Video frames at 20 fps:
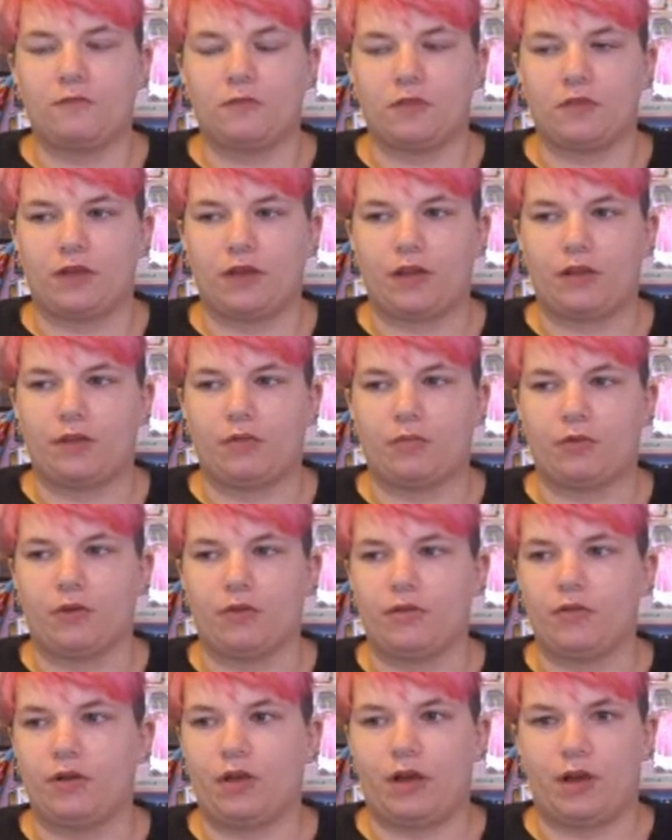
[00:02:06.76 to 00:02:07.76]
further down the
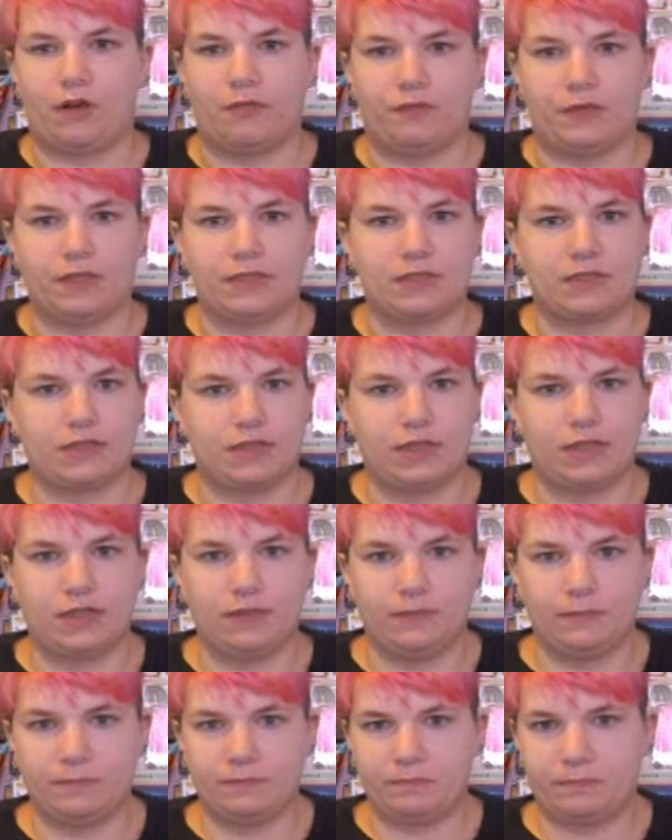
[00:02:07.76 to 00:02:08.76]
road, obviously,
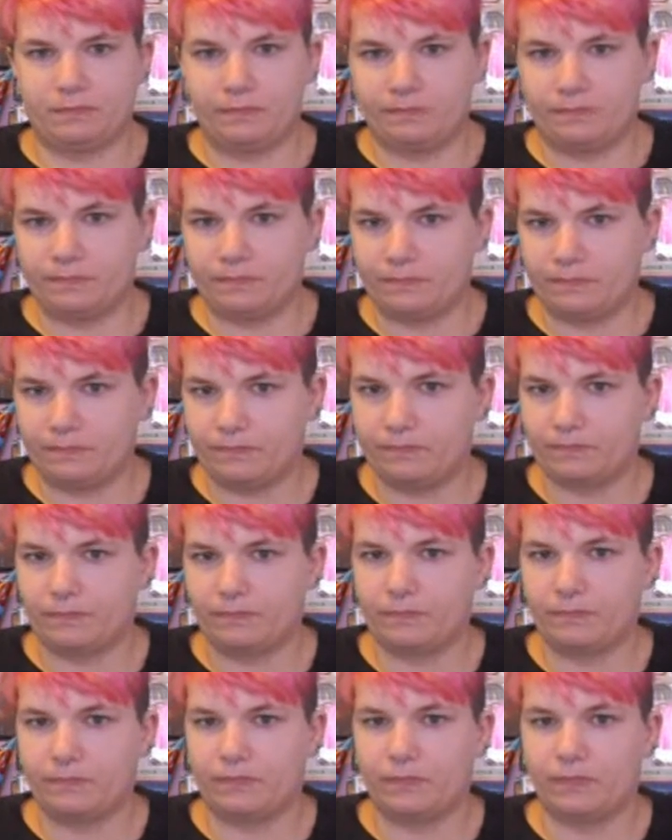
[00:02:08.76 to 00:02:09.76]

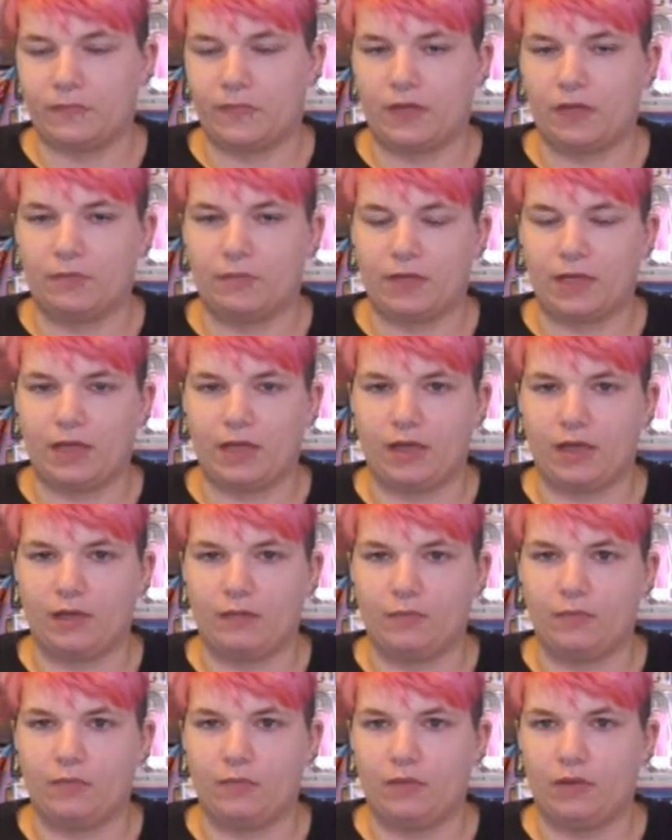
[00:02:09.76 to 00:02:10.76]
they
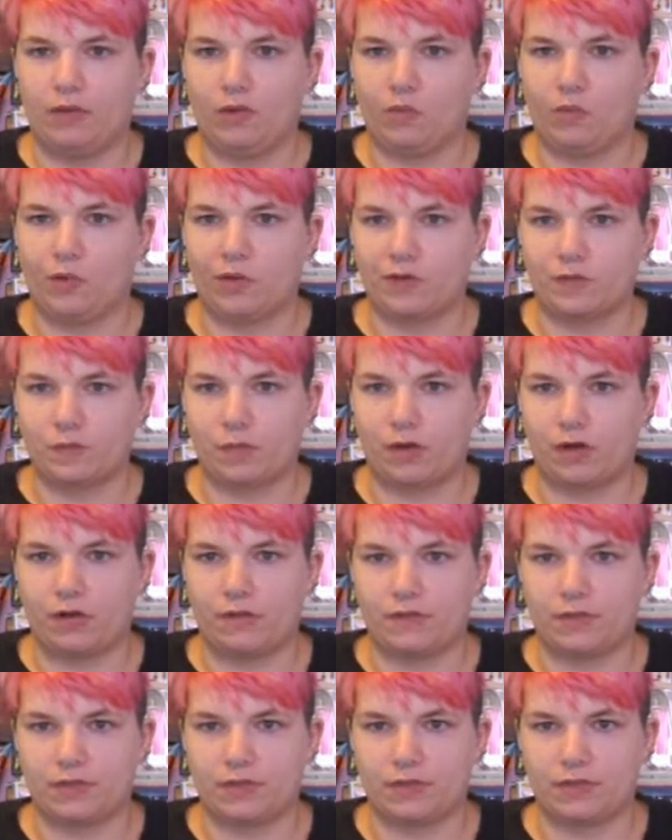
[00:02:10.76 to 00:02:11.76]
became what is
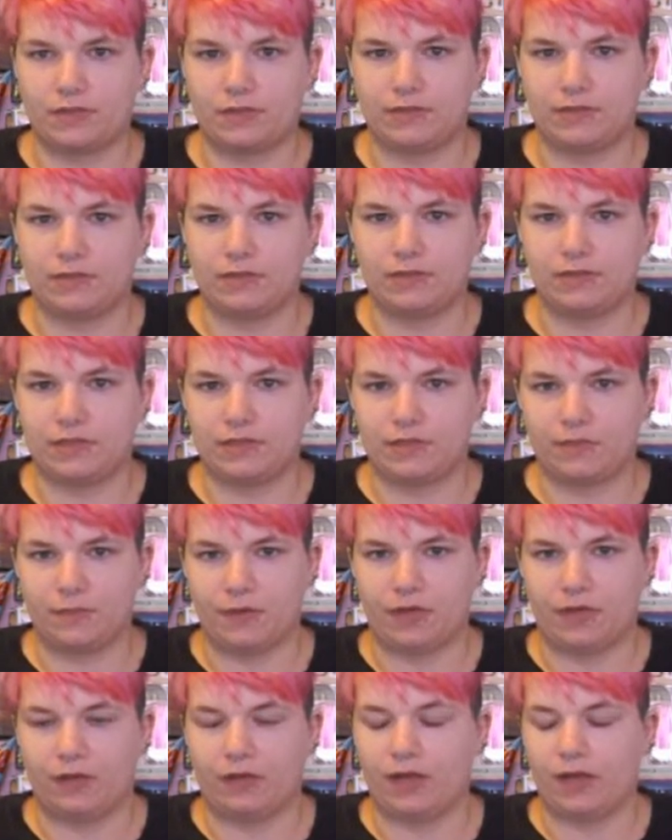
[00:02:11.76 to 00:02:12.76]
part of this
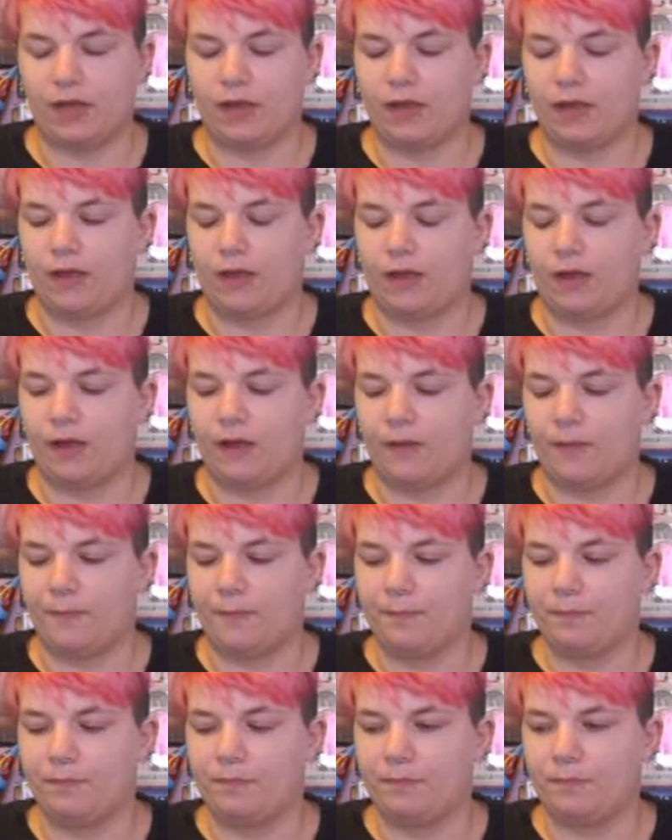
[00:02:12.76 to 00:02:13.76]
disability.
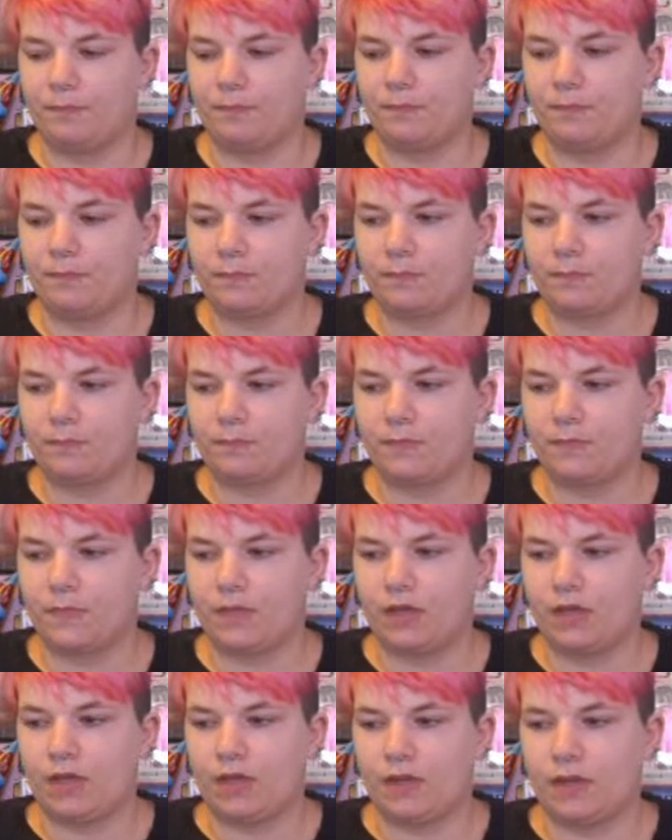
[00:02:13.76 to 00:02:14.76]
Um,
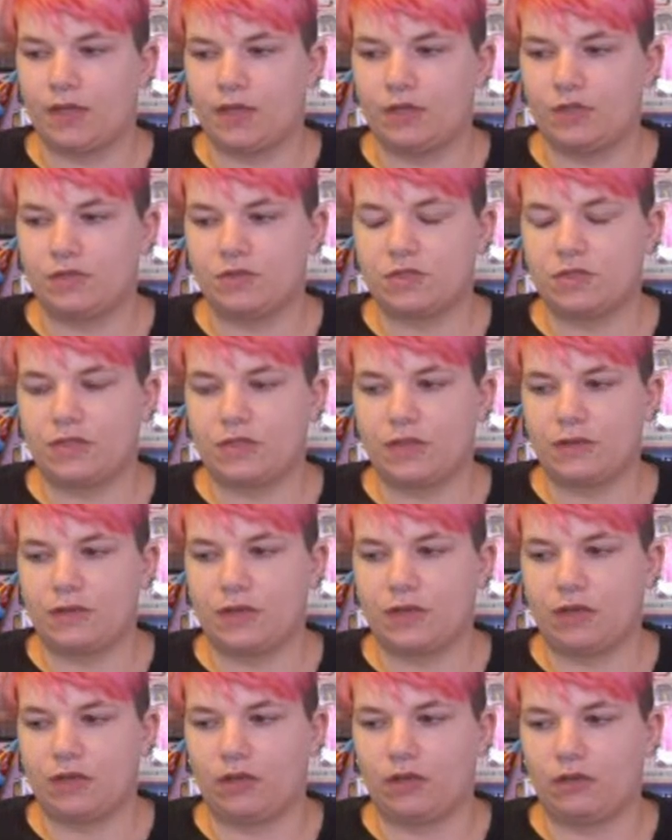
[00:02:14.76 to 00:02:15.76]
the interesting
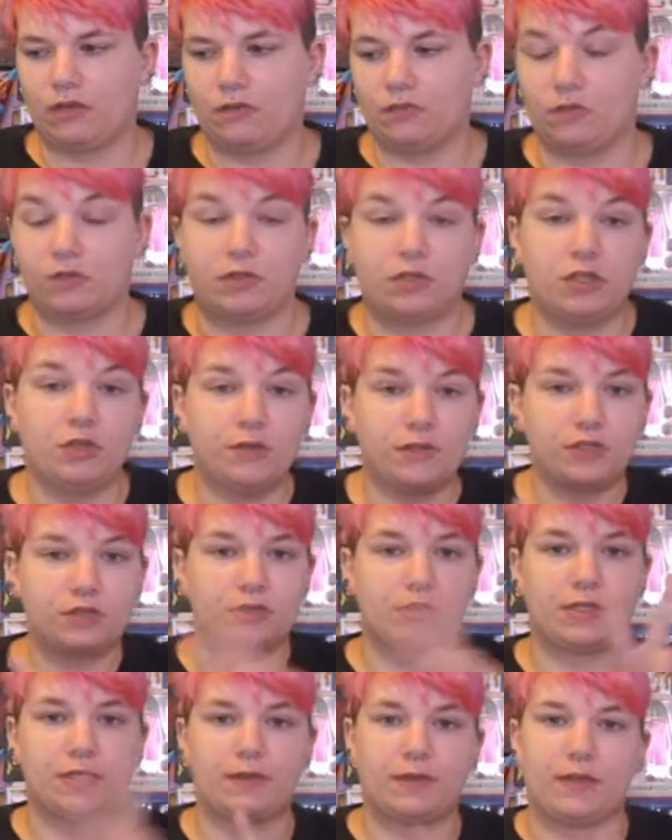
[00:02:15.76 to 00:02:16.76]
thing, well, two
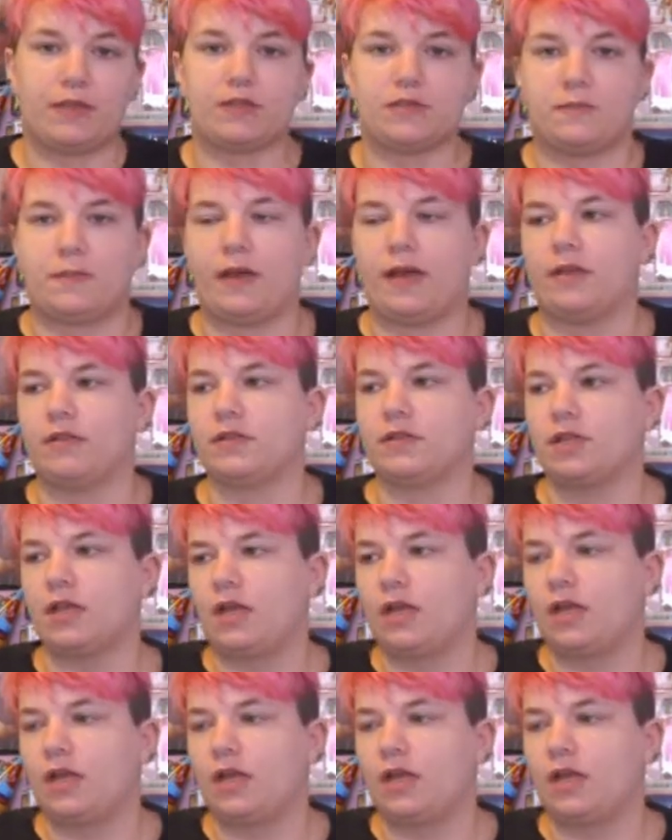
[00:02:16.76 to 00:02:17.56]
interesting things about